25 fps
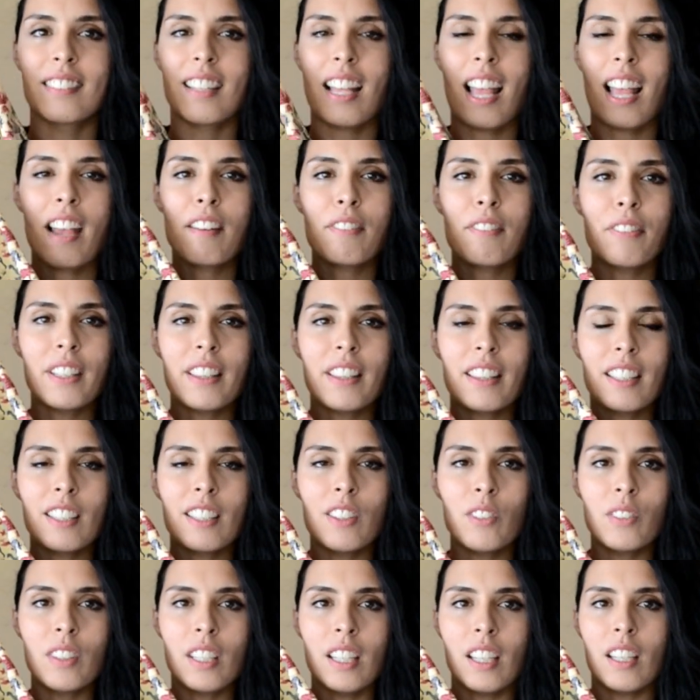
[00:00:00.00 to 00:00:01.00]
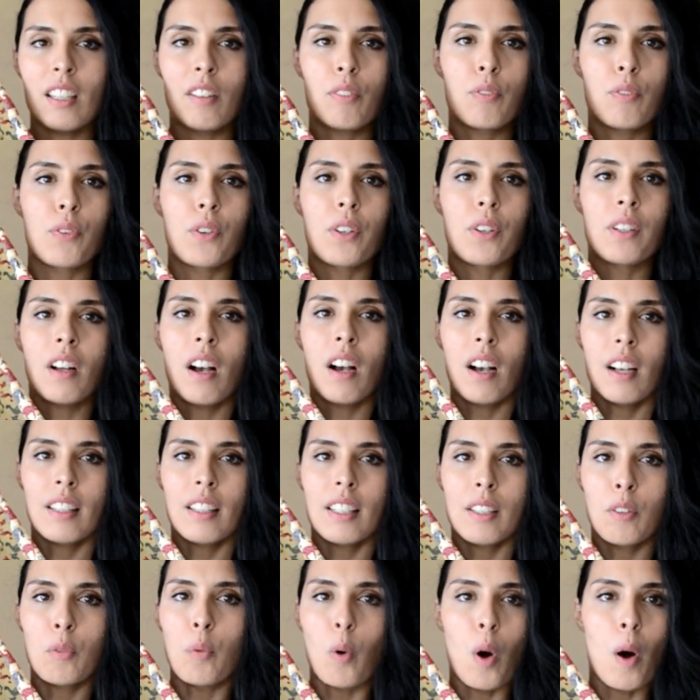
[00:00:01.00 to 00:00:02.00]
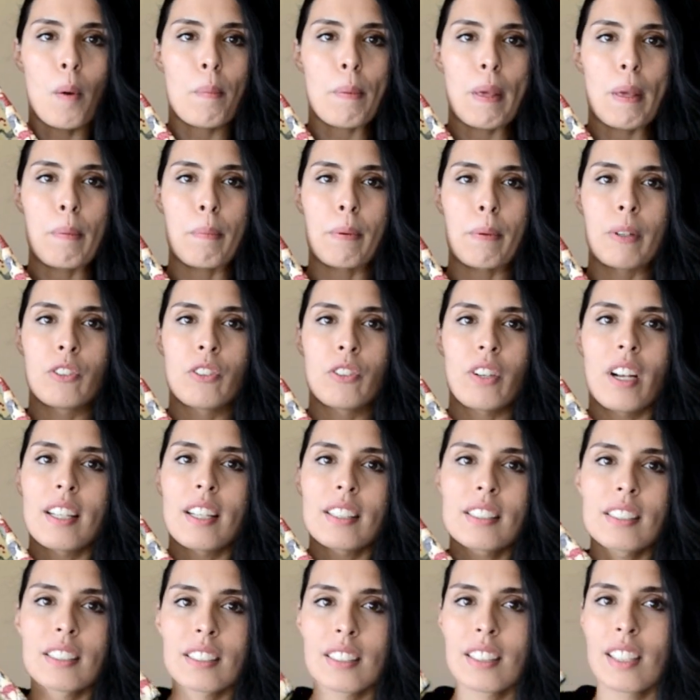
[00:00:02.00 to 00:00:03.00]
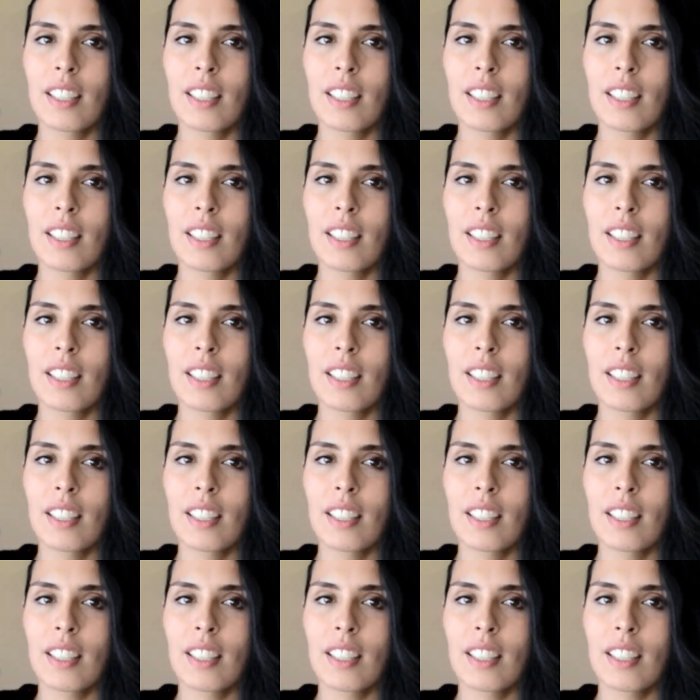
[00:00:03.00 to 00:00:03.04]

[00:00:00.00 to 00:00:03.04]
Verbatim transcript: everything you need for an ugly wallpaper dress.